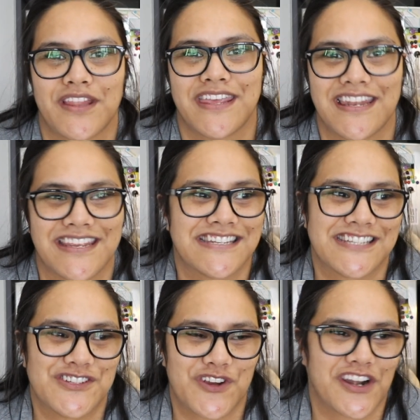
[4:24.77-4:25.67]
really getting
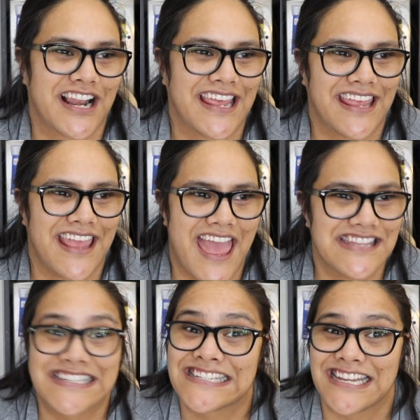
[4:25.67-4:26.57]
into journaling
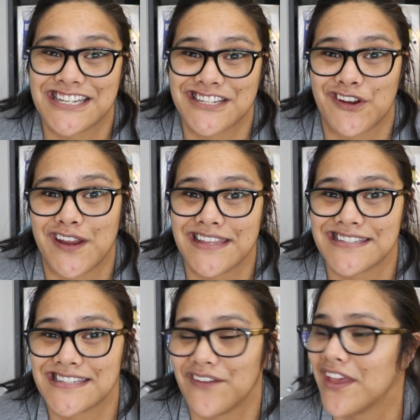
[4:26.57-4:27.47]
and stationery
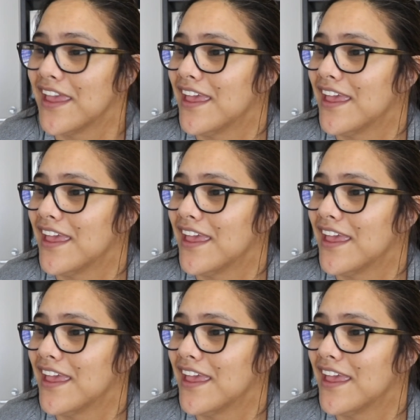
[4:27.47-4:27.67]
and stuff.